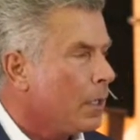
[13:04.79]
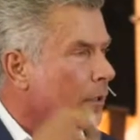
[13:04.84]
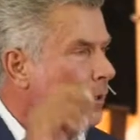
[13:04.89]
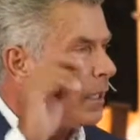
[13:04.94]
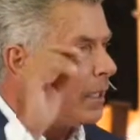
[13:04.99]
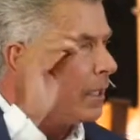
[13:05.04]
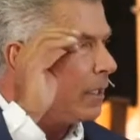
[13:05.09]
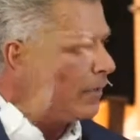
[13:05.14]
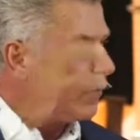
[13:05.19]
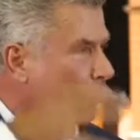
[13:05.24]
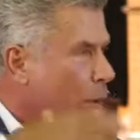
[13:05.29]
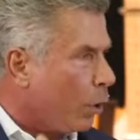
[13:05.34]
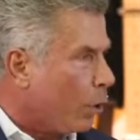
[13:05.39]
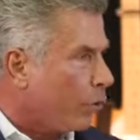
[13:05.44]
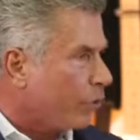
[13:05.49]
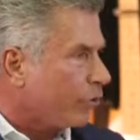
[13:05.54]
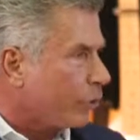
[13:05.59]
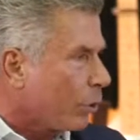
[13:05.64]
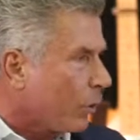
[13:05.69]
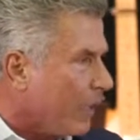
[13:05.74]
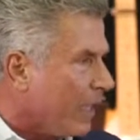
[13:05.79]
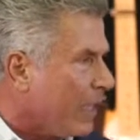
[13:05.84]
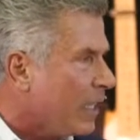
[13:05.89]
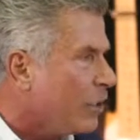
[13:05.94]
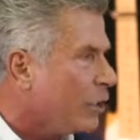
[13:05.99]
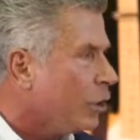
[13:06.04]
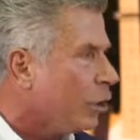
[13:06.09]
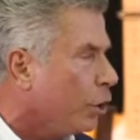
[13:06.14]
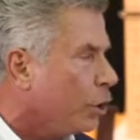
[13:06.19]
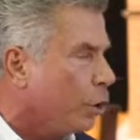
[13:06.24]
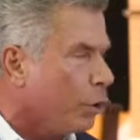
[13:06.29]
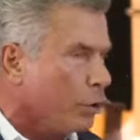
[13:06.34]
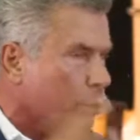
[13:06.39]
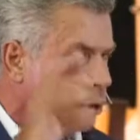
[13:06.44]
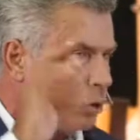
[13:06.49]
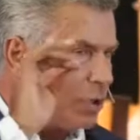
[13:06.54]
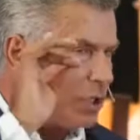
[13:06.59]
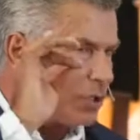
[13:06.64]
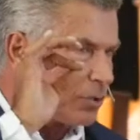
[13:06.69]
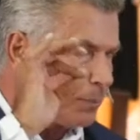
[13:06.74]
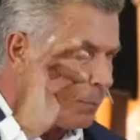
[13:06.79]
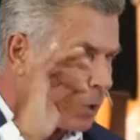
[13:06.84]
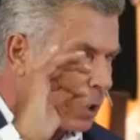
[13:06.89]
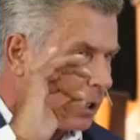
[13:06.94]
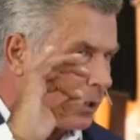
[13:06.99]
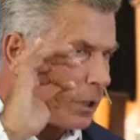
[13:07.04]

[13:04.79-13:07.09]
that if those are in you, you just put